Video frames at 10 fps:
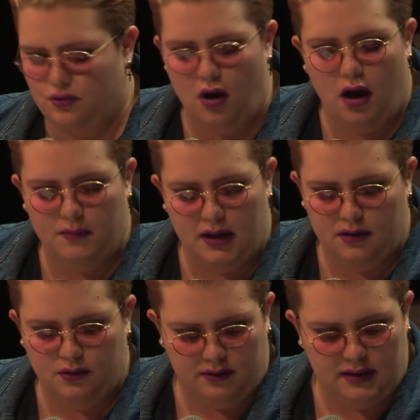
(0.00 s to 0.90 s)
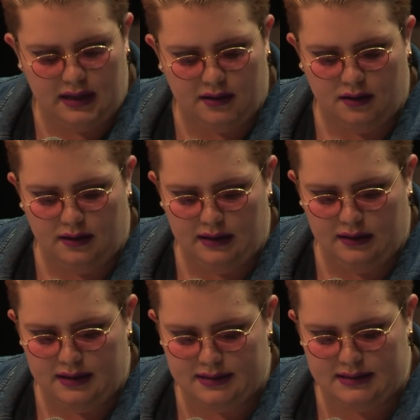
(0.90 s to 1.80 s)
drama or theatre
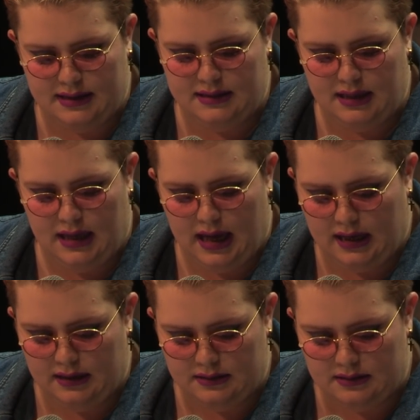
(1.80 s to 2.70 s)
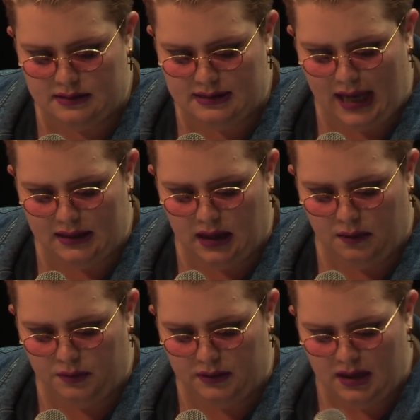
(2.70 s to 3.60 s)
in this city and stand
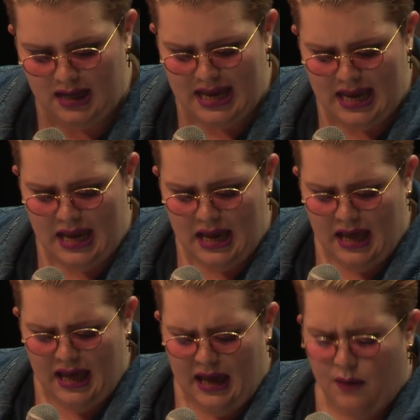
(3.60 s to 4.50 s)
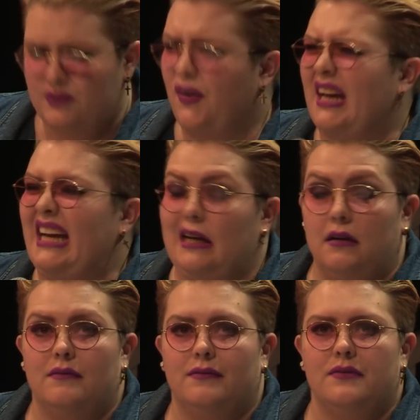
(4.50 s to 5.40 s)
up and it was very
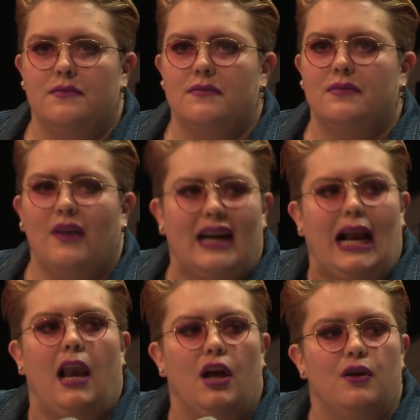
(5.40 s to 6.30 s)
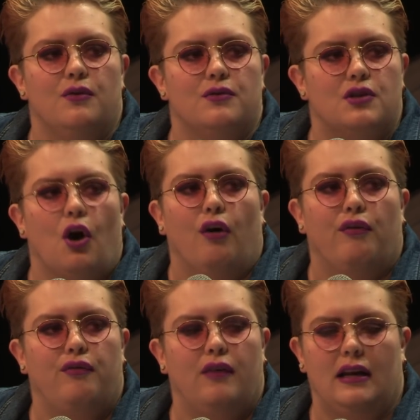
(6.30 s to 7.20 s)
was very closed
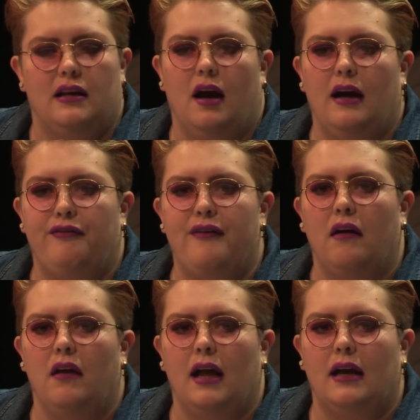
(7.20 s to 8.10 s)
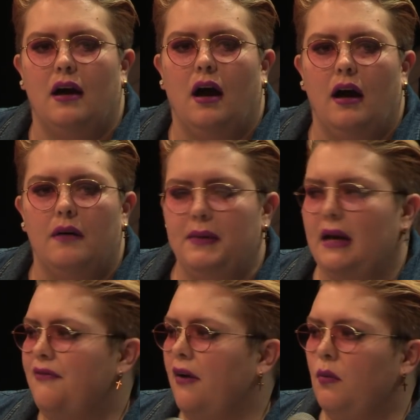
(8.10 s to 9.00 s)
off, and I felt like uh,
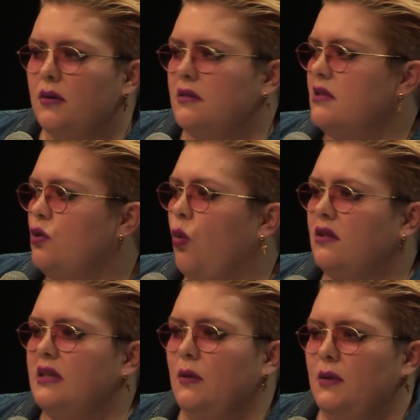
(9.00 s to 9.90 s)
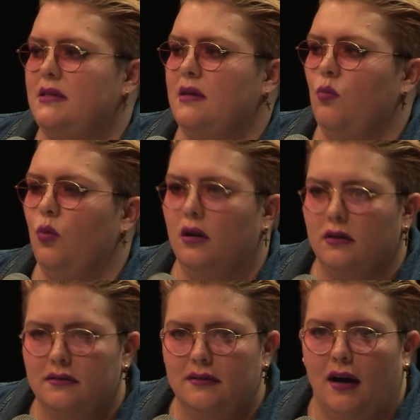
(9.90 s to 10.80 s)
if I wasn't squatting with
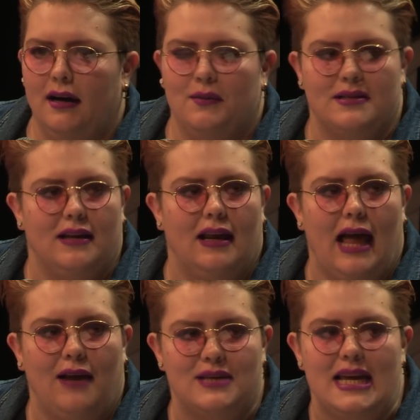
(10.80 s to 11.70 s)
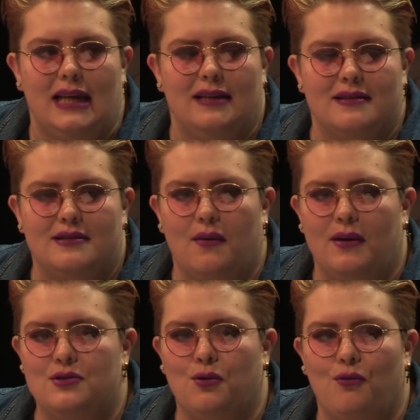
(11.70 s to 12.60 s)
someone, I wasn't allowed in. So
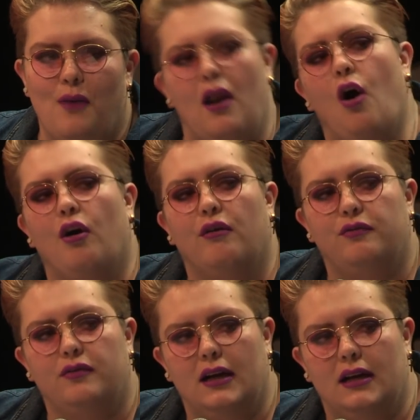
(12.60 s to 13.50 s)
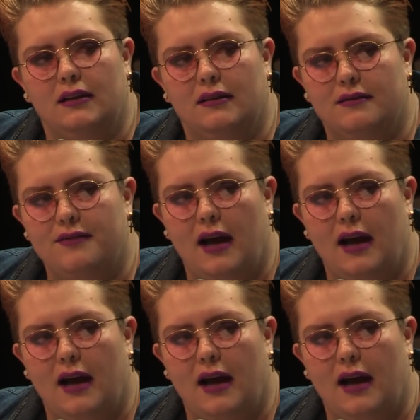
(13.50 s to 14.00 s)
I sort of went off and